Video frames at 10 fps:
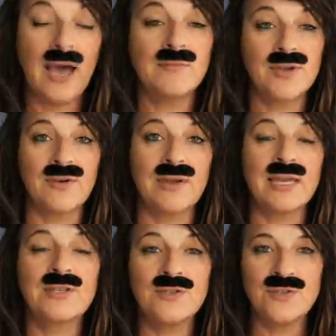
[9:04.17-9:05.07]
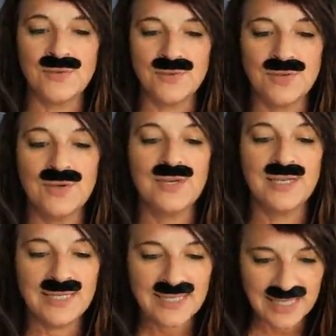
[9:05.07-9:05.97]
I'm going to do the
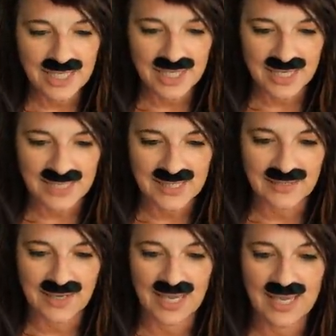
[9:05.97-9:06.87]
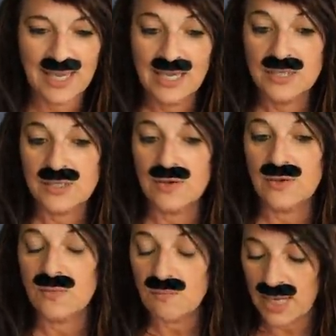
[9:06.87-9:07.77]
dishes. Okay?
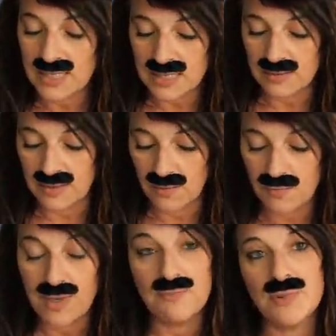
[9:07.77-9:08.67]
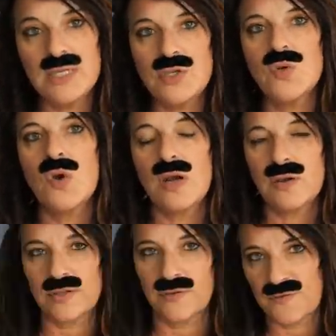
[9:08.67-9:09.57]
So, well done. We, we do a
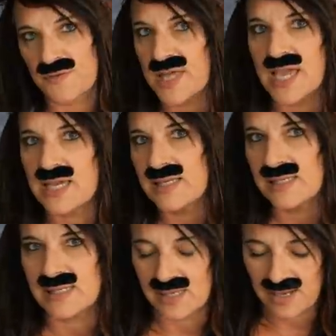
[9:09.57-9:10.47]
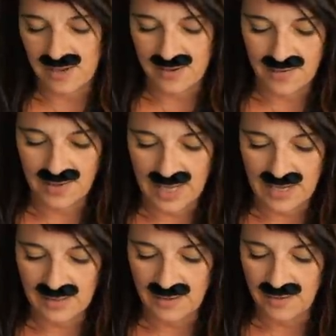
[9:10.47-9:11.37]
lot of things uh,
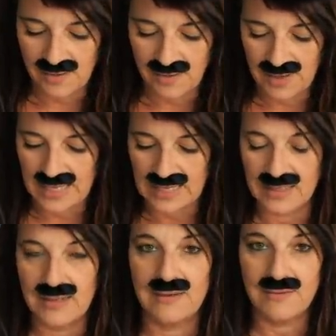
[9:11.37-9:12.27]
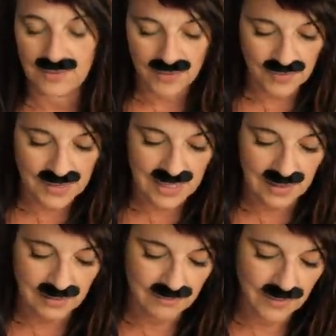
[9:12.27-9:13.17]
in, uh, in uh,
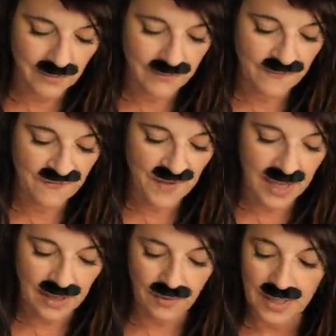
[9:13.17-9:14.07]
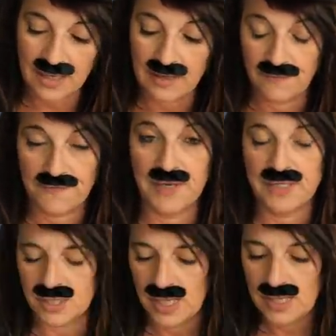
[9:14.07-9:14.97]
using faire, okay, in
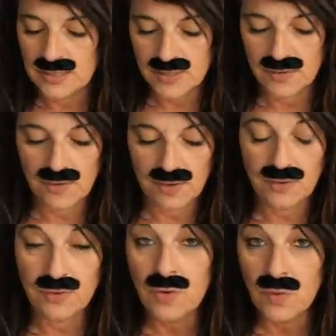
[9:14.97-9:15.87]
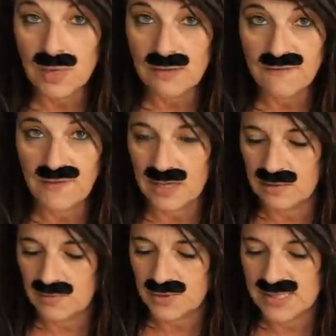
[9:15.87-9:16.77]
French. So, knowing faire in
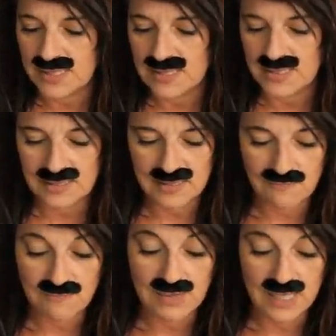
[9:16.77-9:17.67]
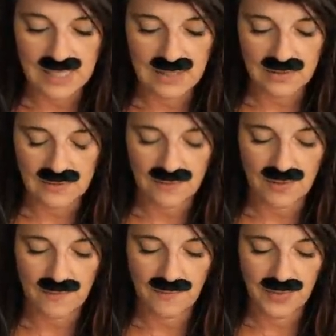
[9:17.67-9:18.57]
the present tense is really useful.